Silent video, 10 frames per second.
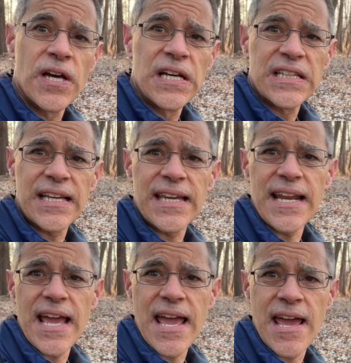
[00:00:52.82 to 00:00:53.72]
like an
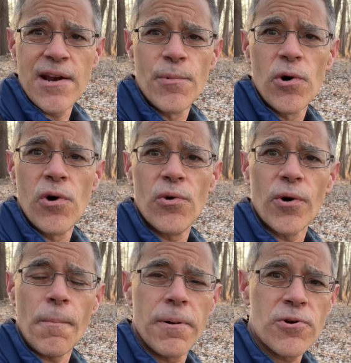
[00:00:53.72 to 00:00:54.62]
animal or
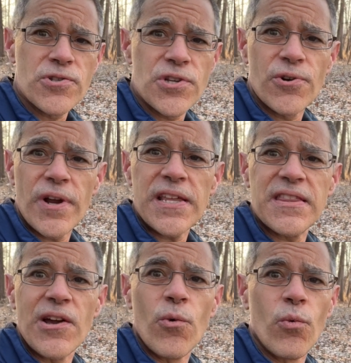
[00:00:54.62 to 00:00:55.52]
a person or
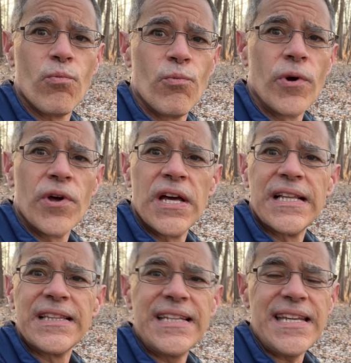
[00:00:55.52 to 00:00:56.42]
anything
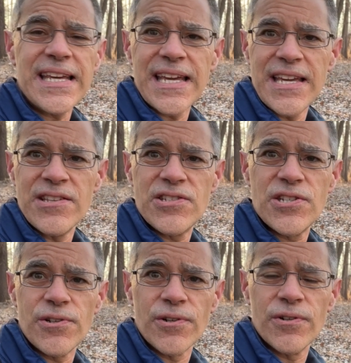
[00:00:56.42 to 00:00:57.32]
leading
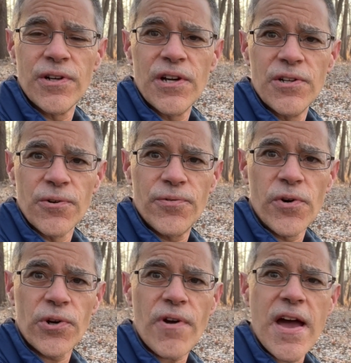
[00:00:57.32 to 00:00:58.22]
into your
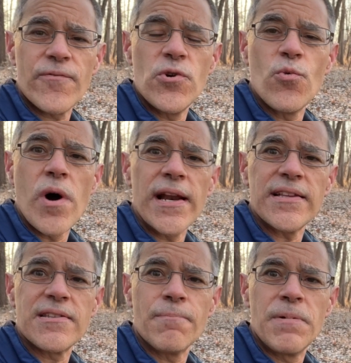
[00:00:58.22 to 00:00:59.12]
photograph, you want
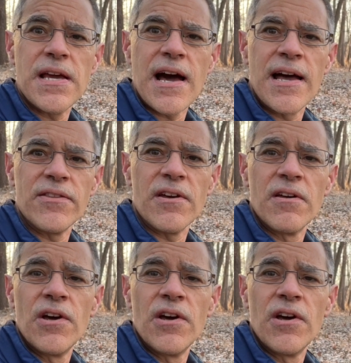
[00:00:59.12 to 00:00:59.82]
it to be on the